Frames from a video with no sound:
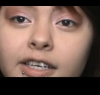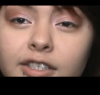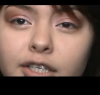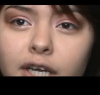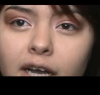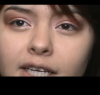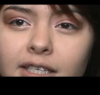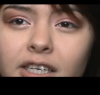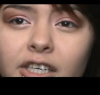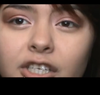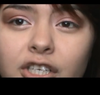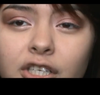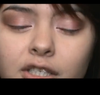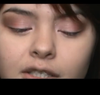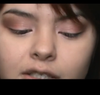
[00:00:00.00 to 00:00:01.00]
So you guys could
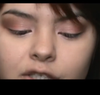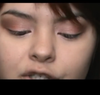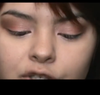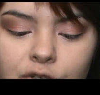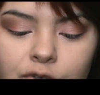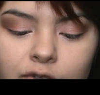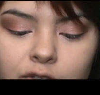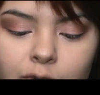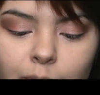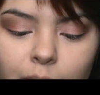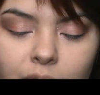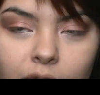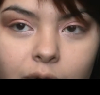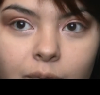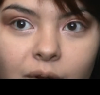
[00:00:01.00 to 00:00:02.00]
just choose to
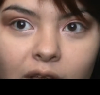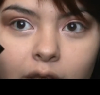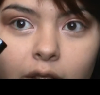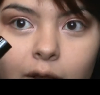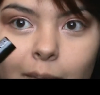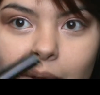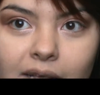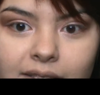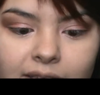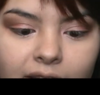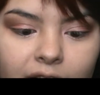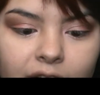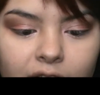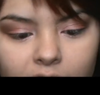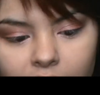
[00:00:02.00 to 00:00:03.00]
put regular
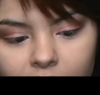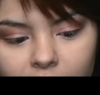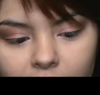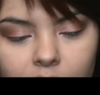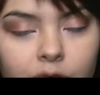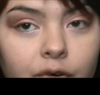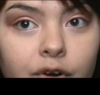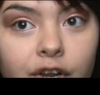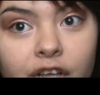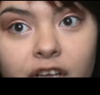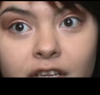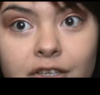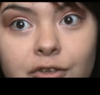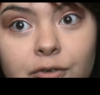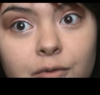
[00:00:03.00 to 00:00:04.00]
mascara on, or you
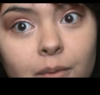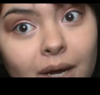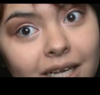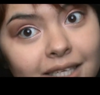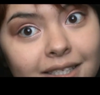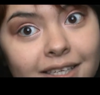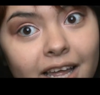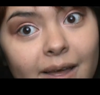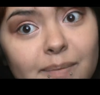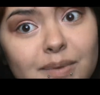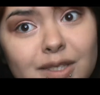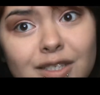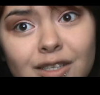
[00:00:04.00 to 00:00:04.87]
could do my steps.